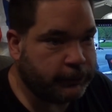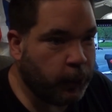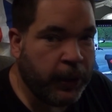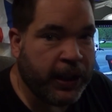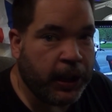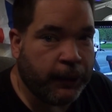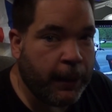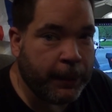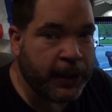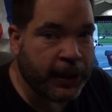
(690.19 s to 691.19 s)
We gave
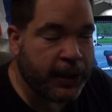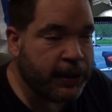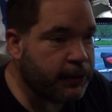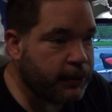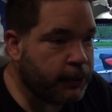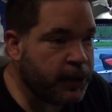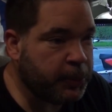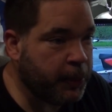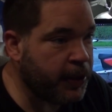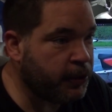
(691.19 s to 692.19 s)
up in the end. We
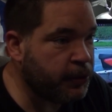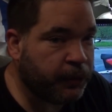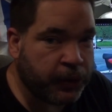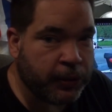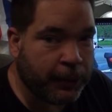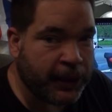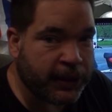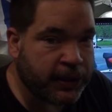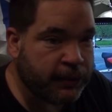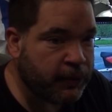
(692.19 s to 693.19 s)
spent a good few
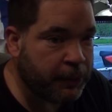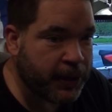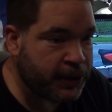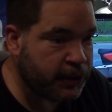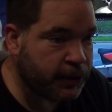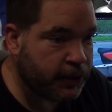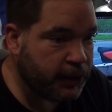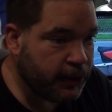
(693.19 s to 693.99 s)
weeks in replacing